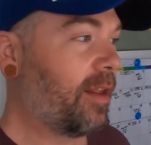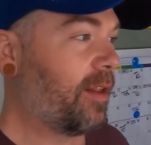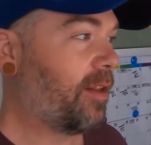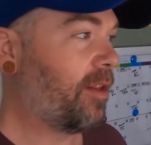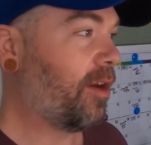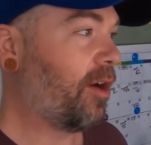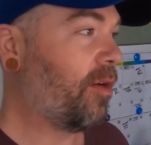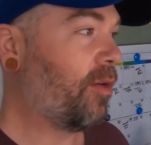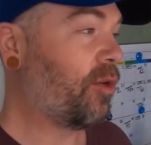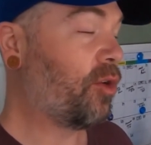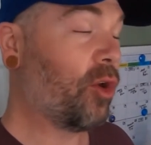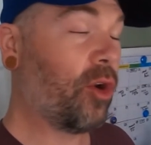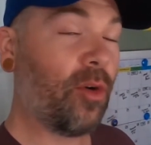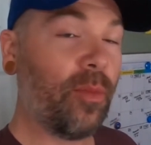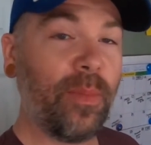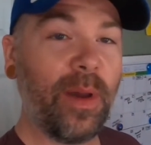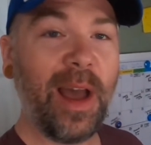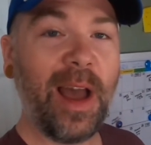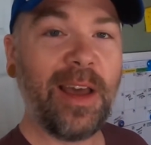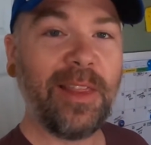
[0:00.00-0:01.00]
So good or
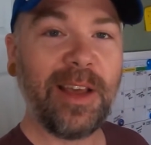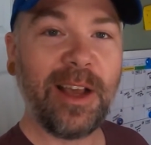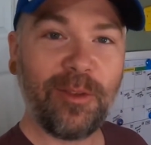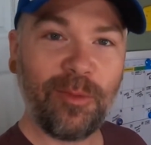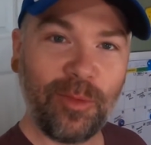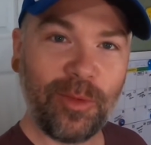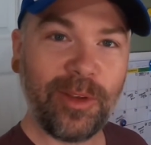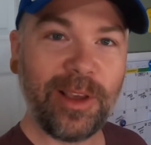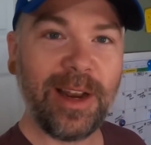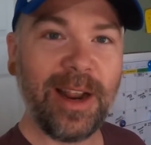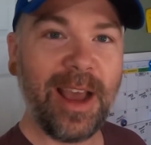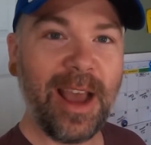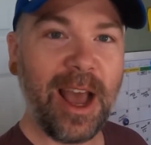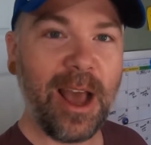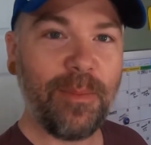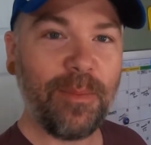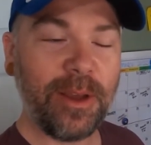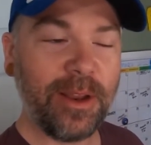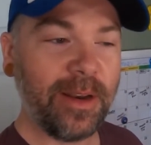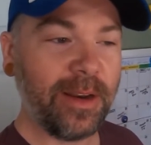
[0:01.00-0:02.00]
bad, that's what's going to
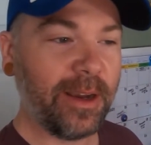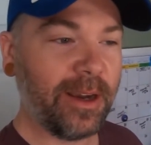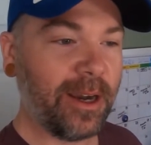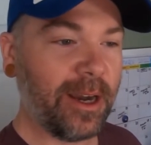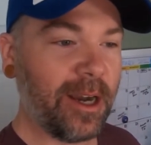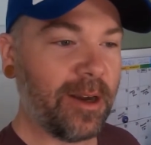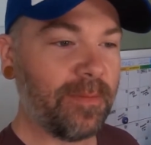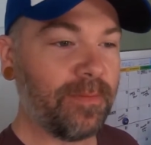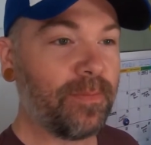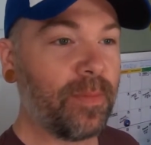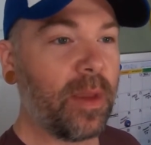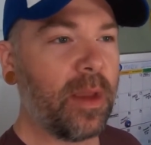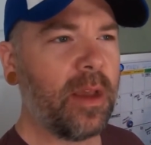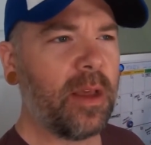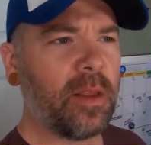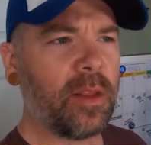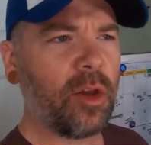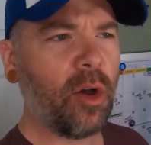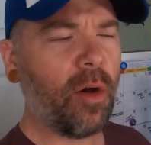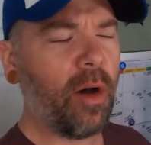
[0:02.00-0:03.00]
happen.
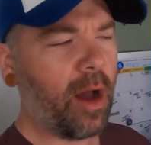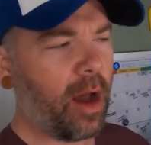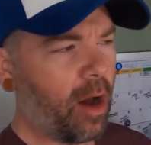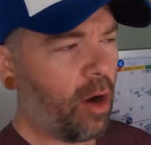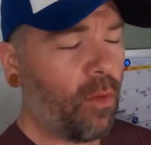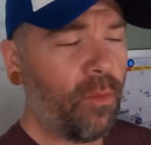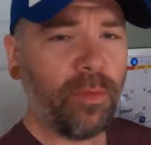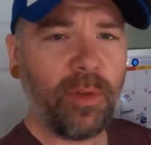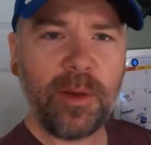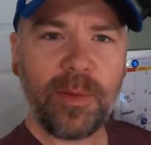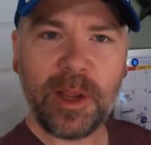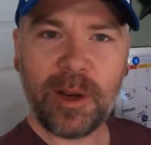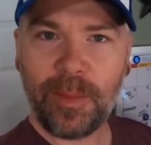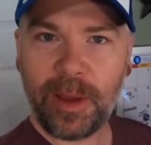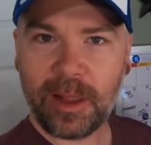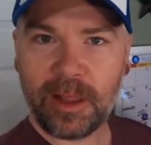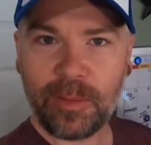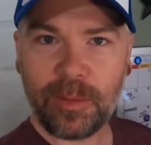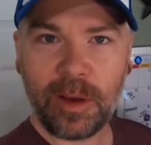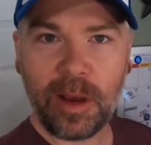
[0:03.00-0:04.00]
So hopefully I'm going to
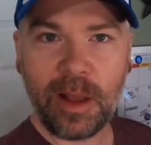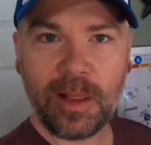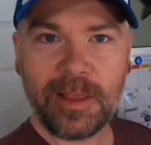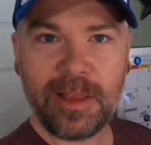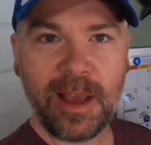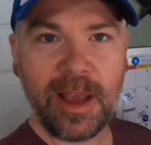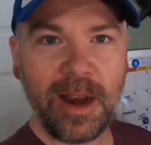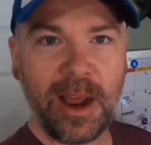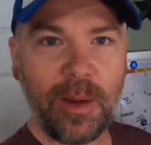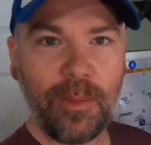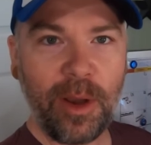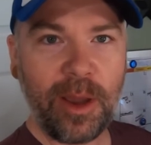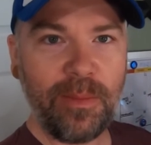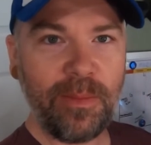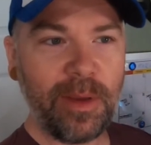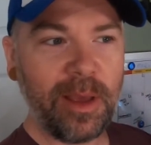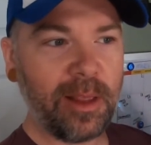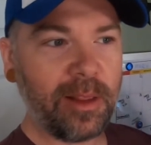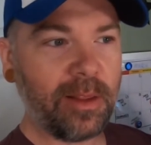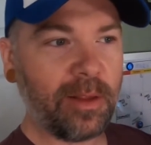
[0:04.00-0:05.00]
make some content. I might
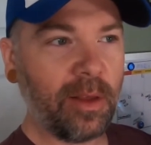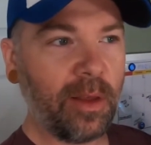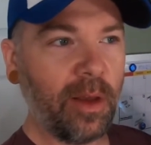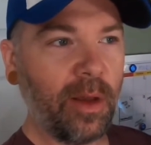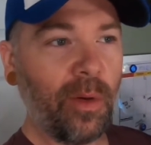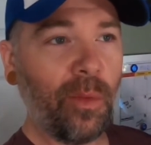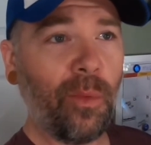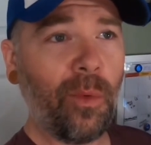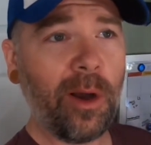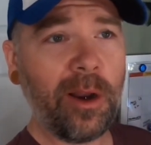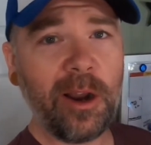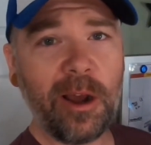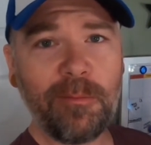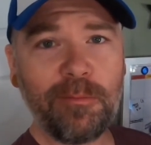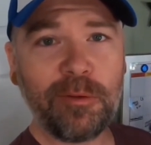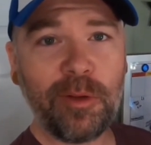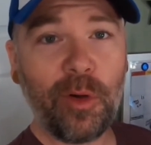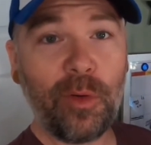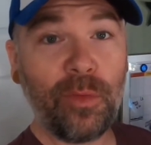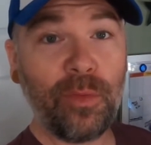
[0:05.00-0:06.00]
miss one
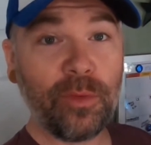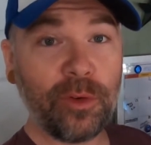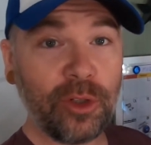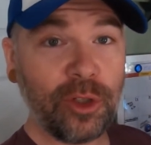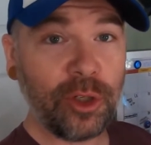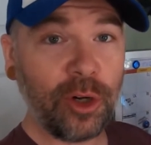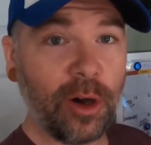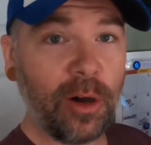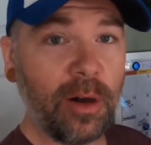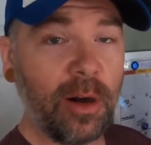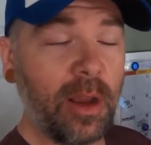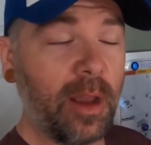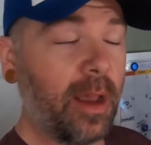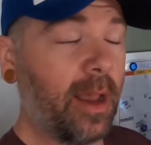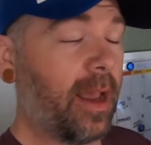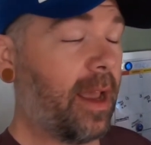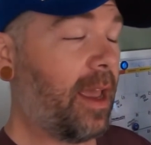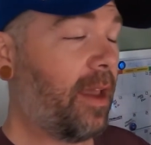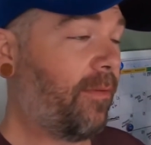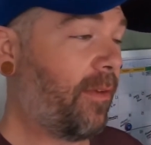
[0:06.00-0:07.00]
upload for sure.
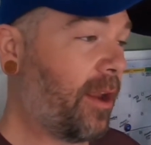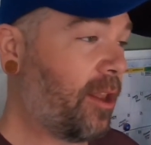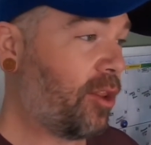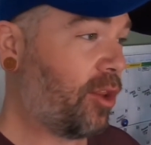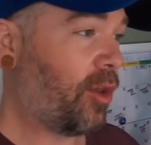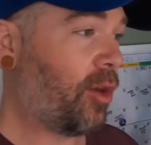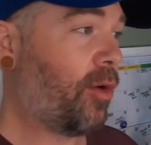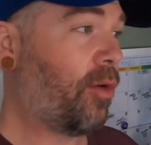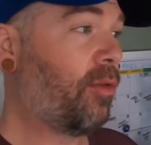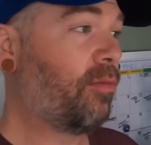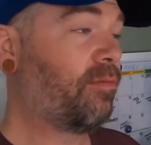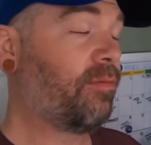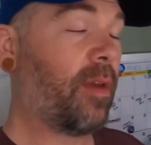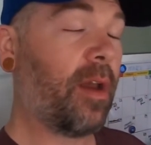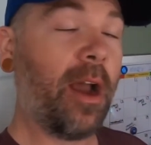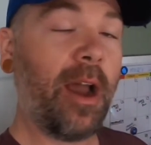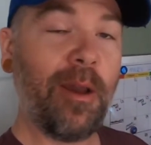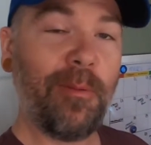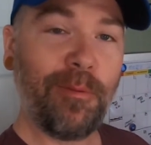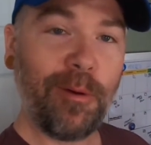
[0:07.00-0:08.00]
If I do,
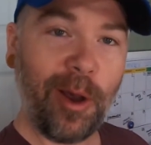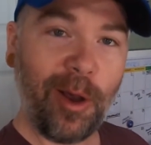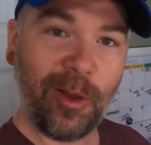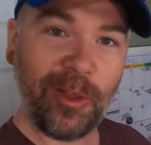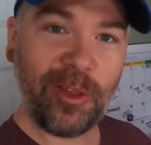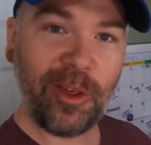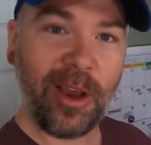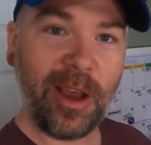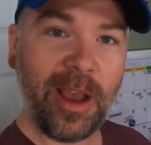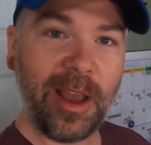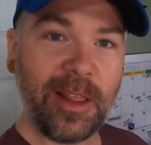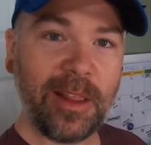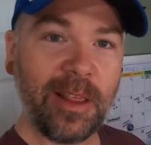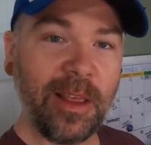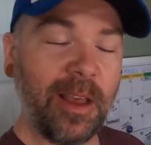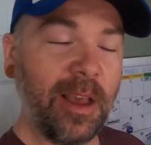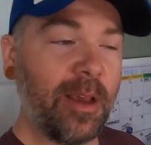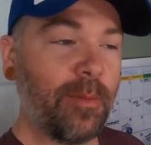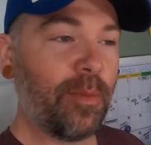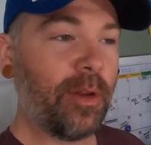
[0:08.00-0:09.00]
I apologize.
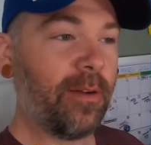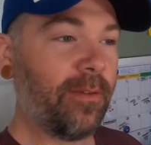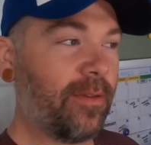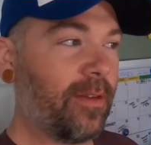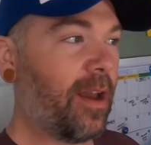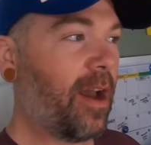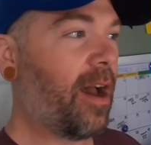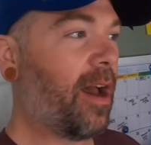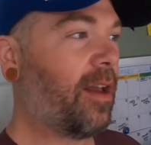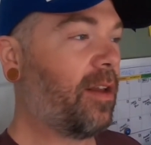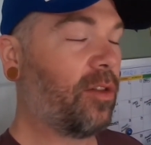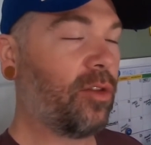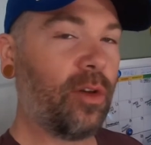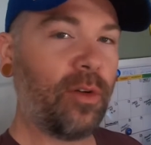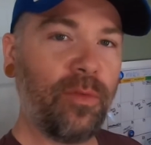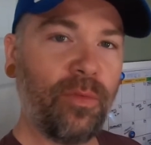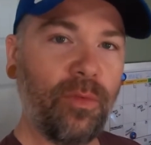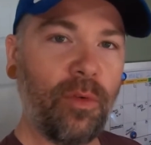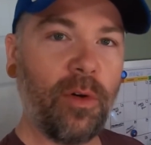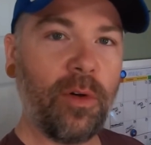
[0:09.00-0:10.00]
But if not,
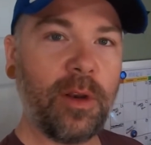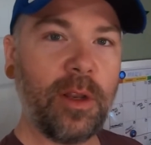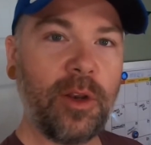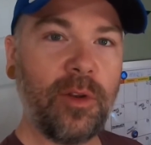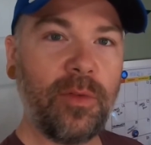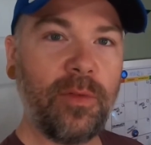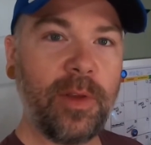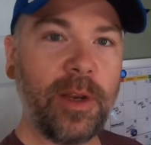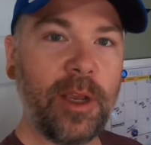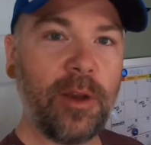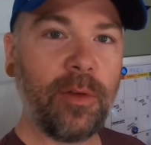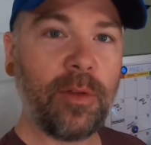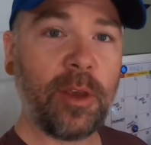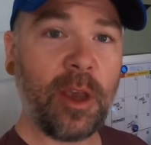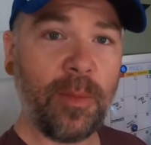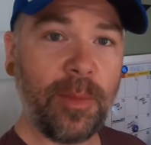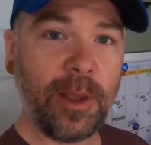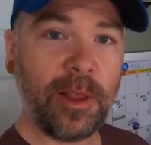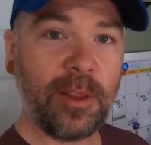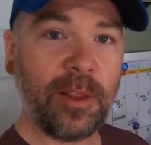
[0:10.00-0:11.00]
look forward to new videos
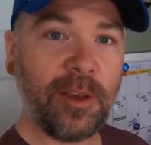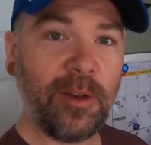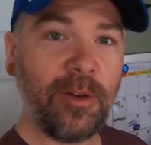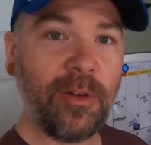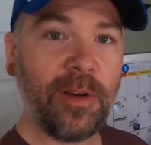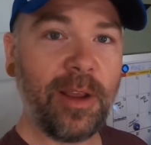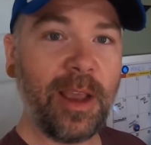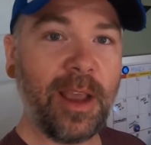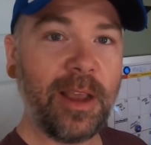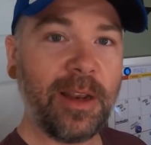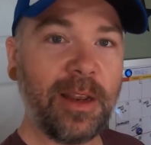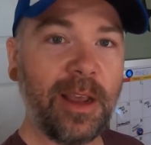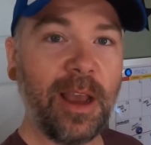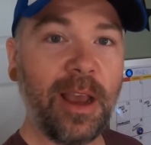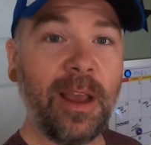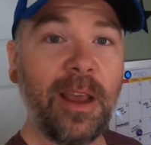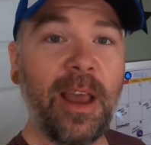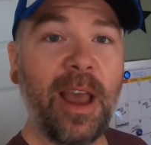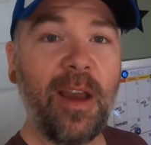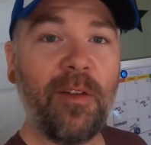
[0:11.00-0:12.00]
coming soon. And
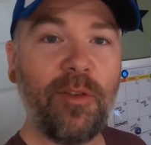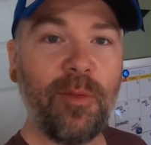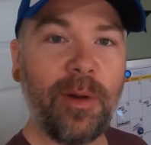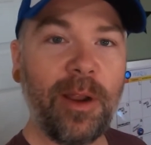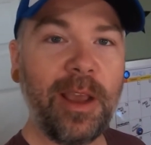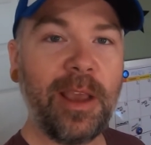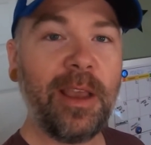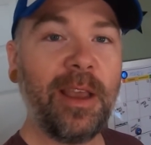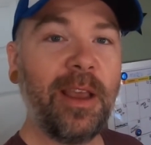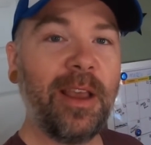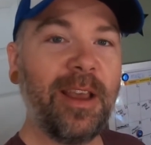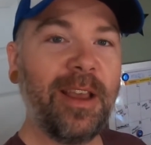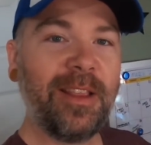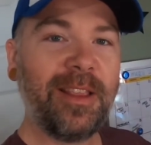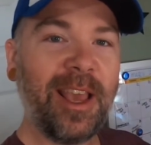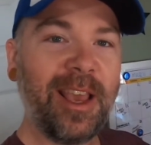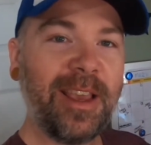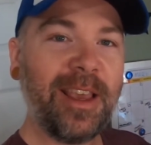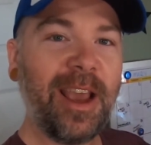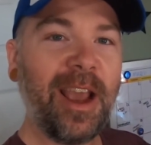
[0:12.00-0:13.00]
everybody,
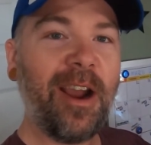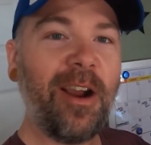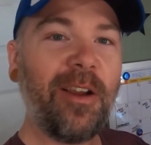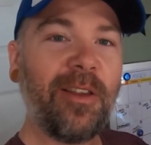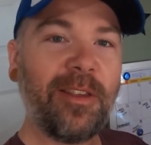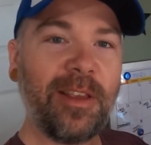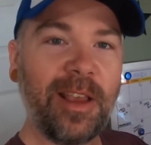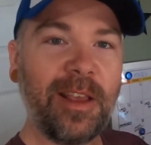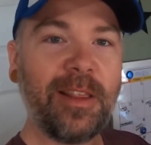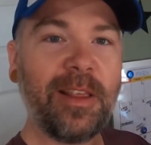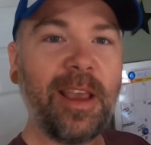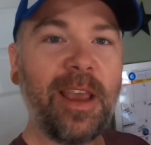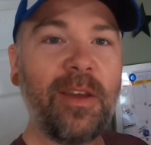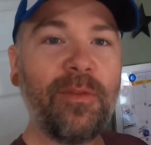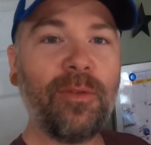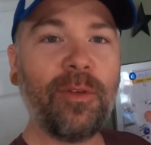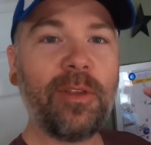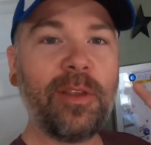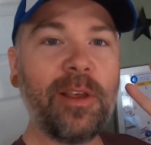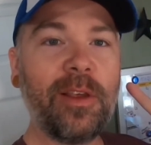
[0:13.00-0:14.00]
take care, stay
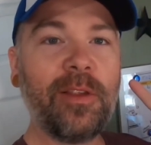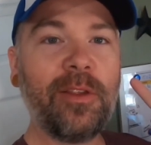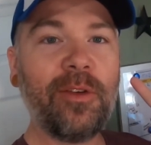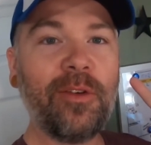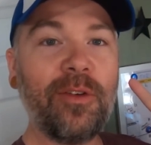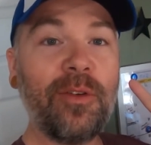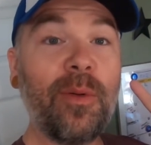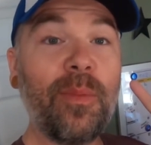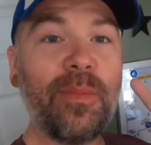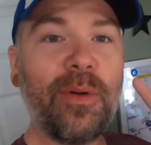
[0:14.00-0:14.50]
safe. We'll see you soon.